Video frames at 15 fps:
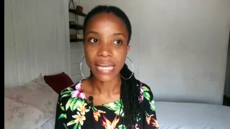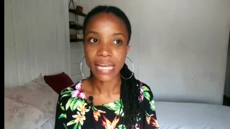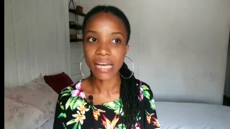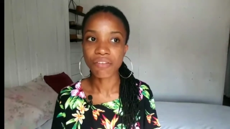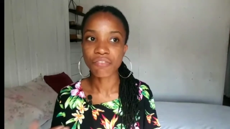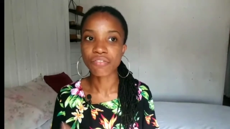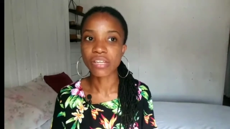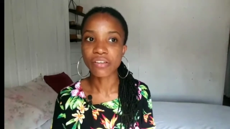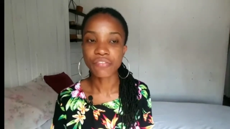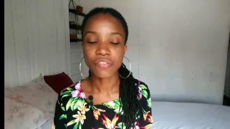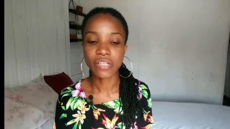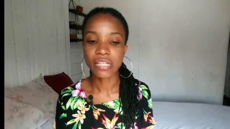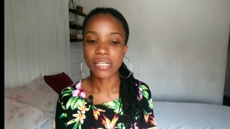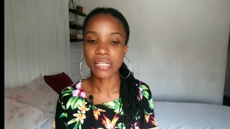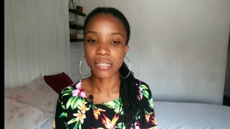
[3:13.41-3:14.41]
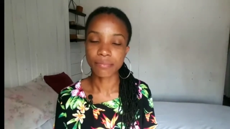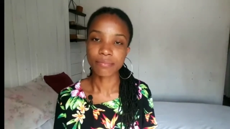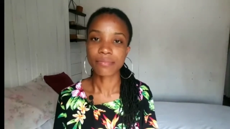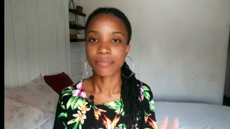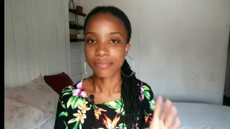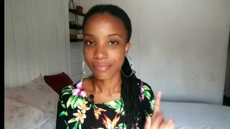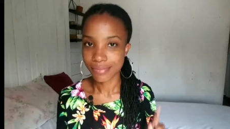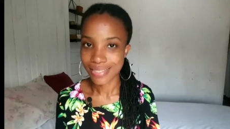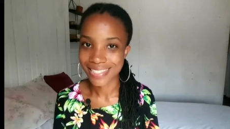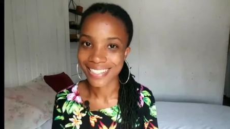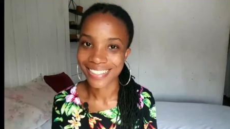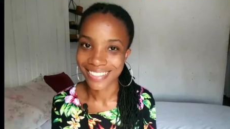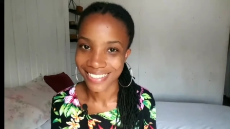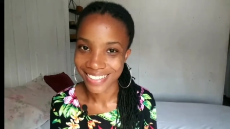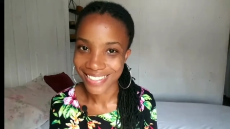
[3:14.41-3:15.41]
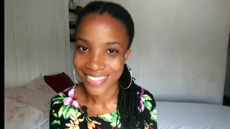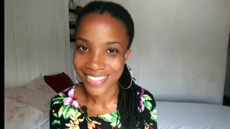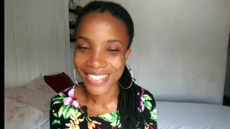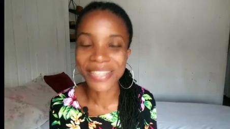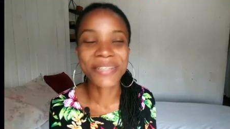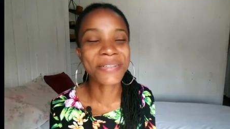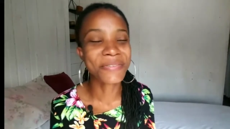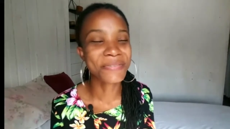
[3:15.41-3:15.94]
I have definitely singleness.